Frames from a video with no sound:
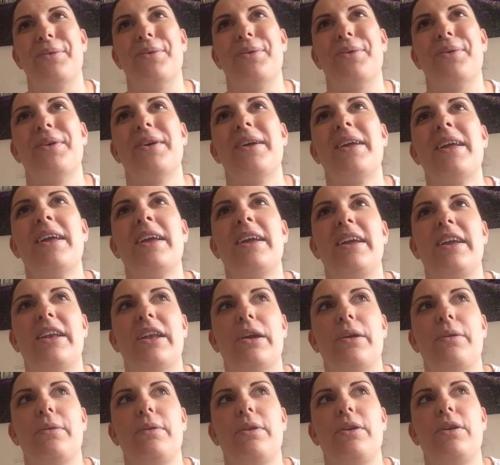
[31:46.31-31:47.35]
or
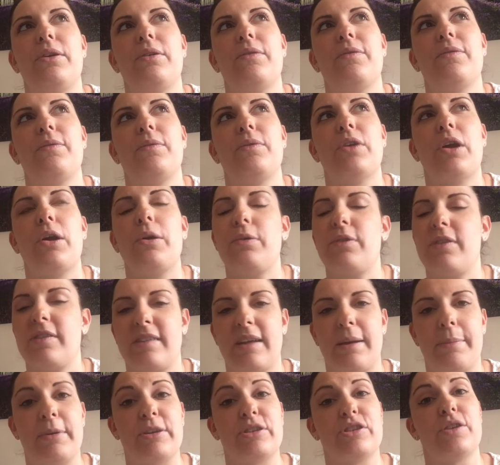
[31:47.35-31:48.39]
you've
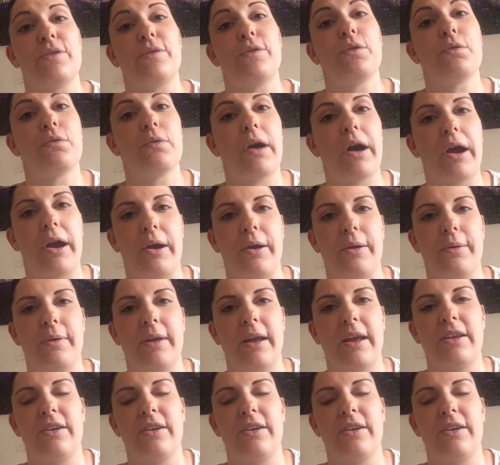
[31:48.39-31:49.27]
noticed how much you've grown,